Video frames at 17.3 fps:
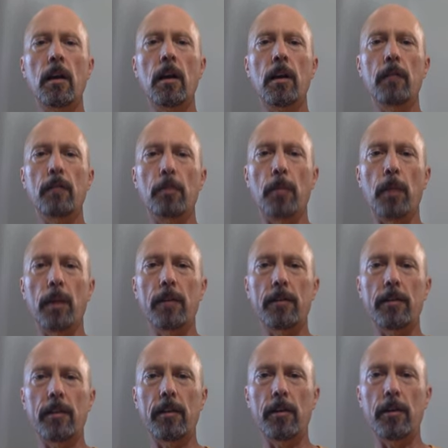Vermont
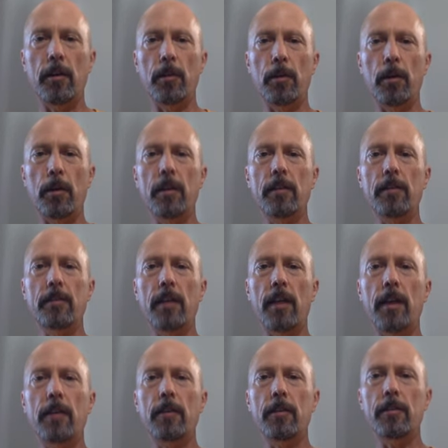Senator Bernie
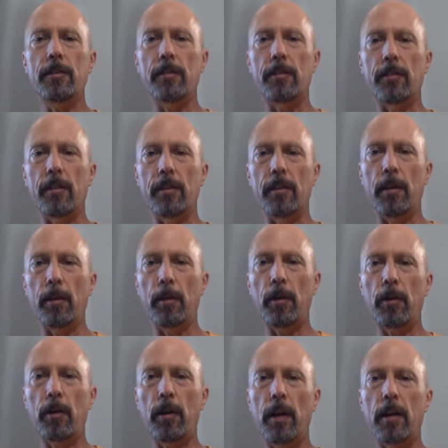Sanders is the
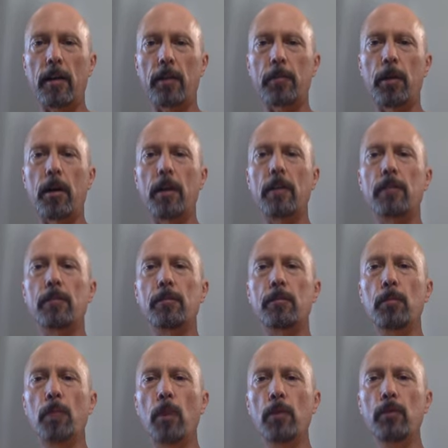Democratic Party's
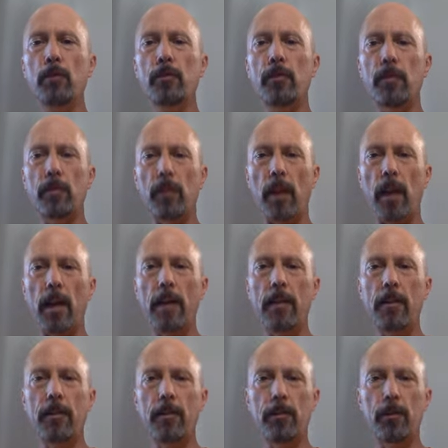most
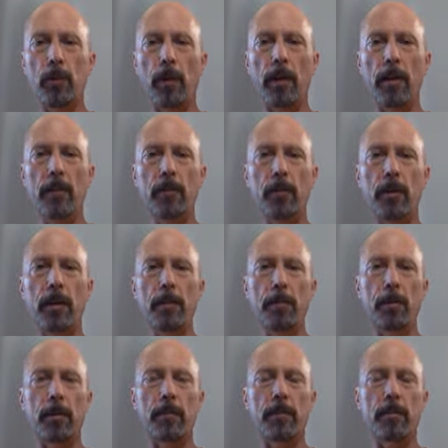liked 2020
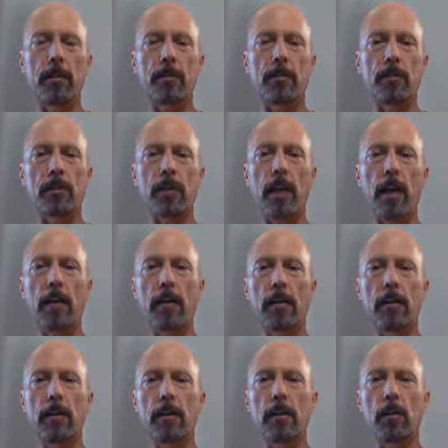presidential
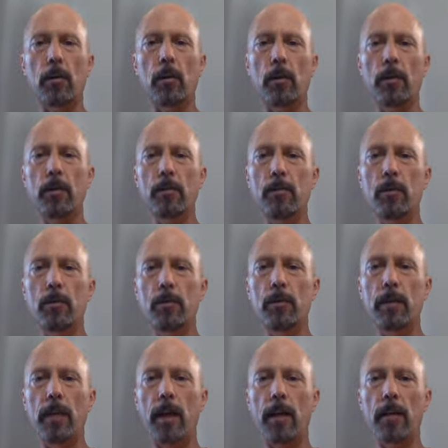candidate, according to a new
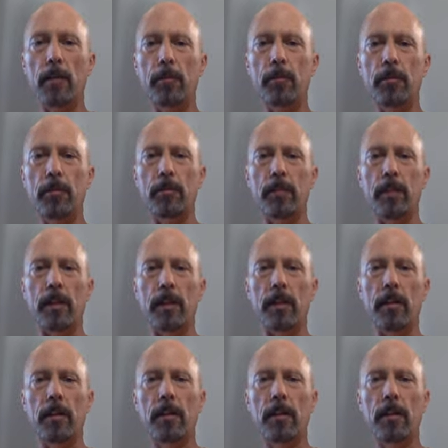Gallup survey.